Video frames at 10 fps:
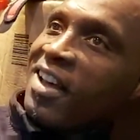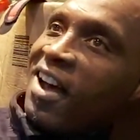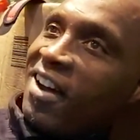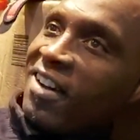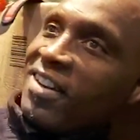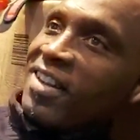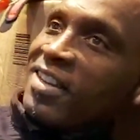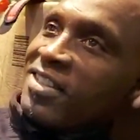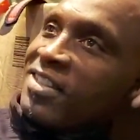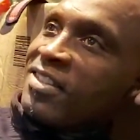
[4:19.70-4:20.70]
I didn't know you
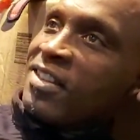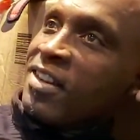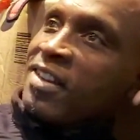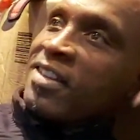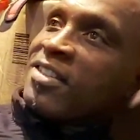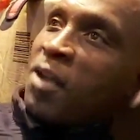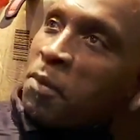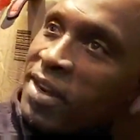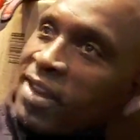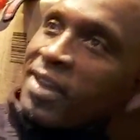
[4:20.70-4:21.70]
had 4 sons,
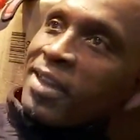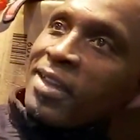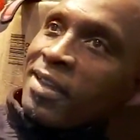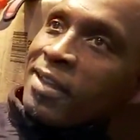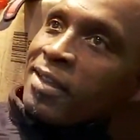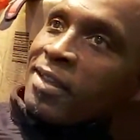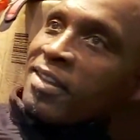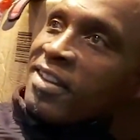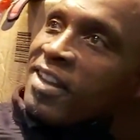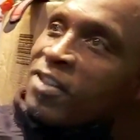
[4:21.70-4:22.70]
because we don't know the other
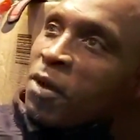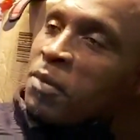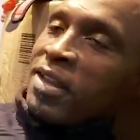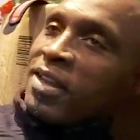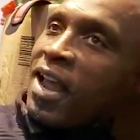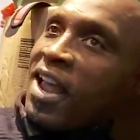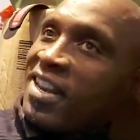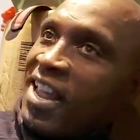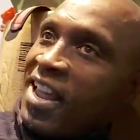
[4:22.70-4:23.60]
2. They don't box, do they?